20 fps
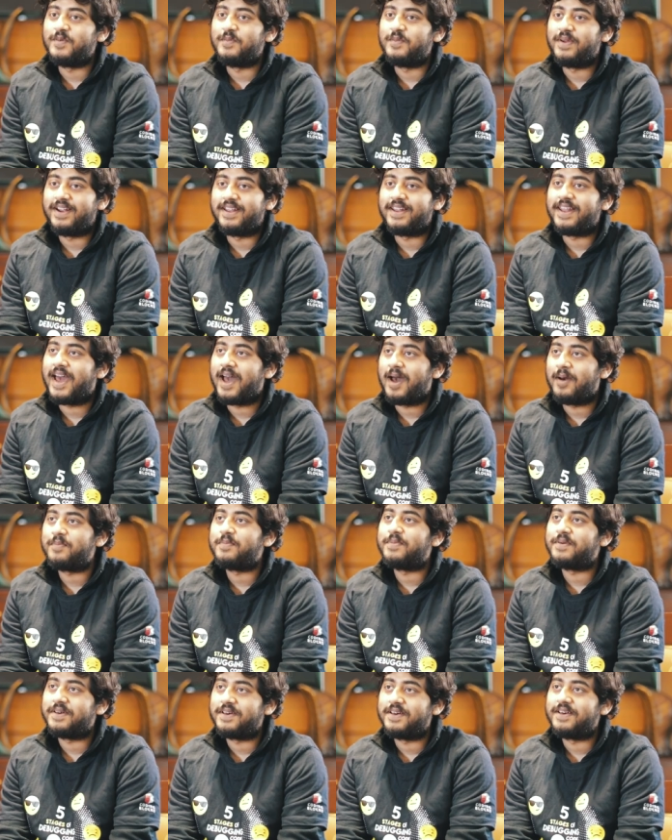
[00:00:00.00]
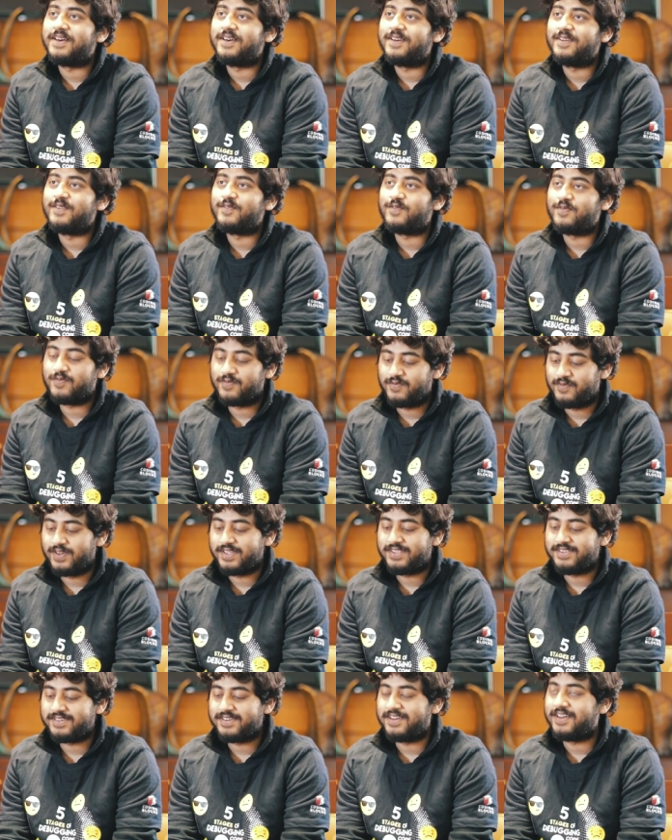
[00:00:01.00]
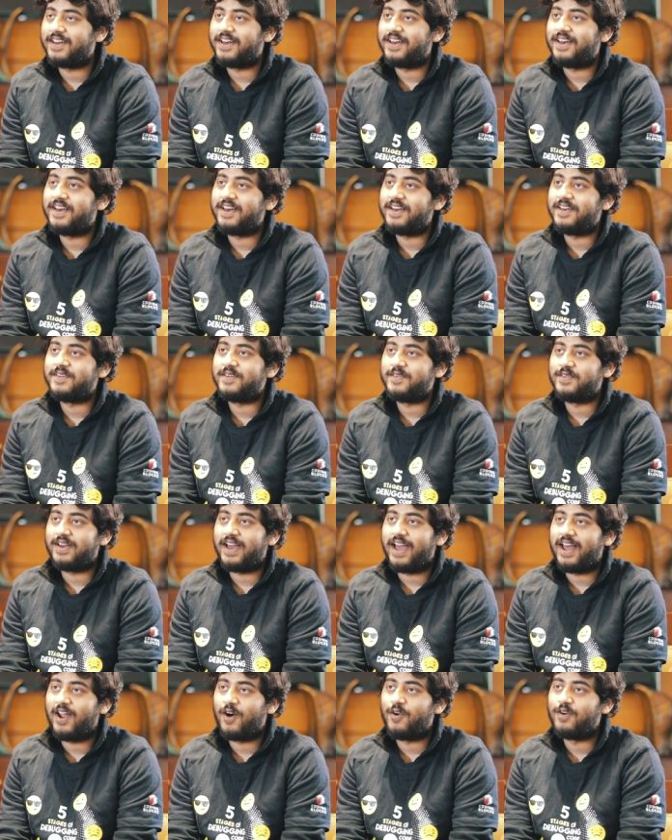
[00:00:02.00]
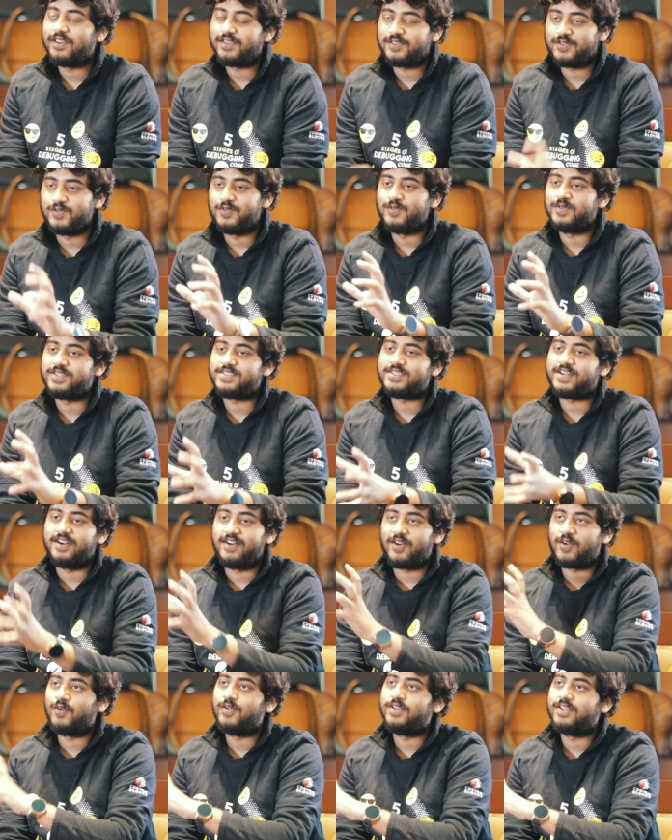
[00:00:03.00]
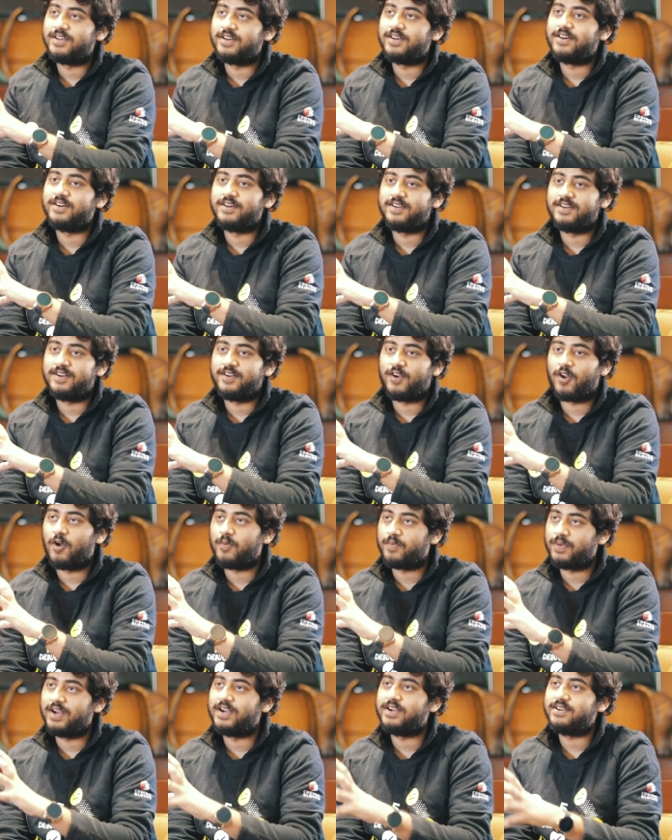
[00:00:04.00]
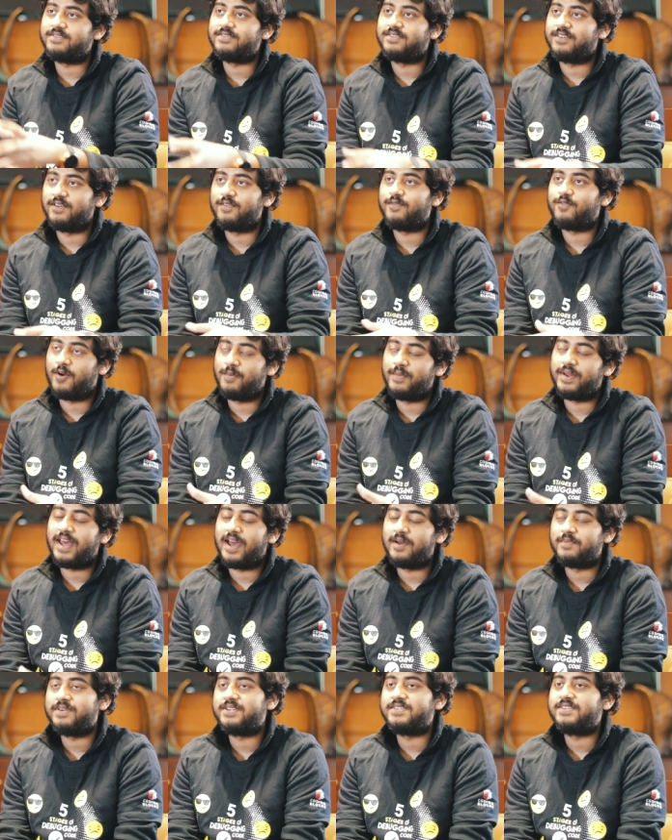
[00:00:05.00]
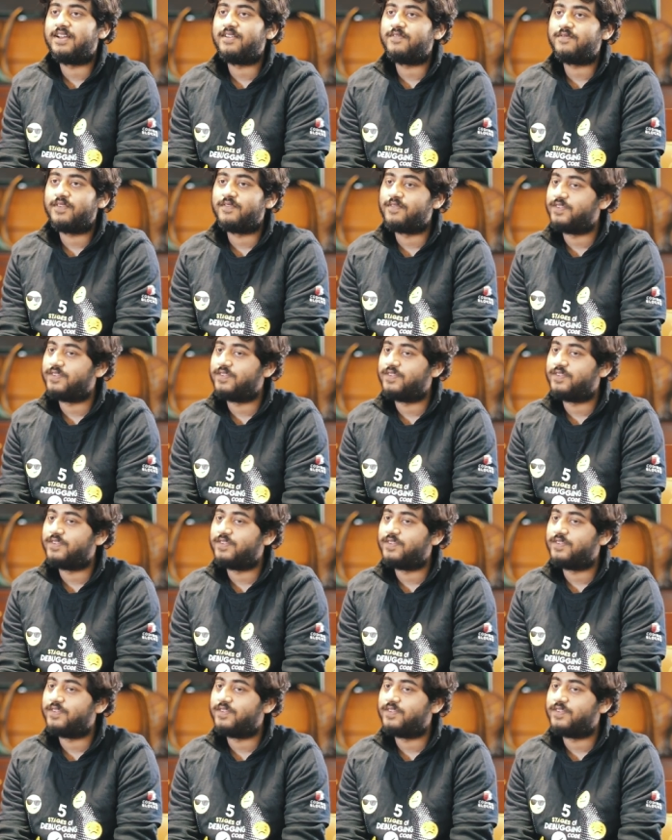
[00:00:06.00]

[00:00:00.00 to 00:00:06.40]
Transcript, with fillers: We made an app uh, which uh, allowed us to just control the droplets uh, from an app itself.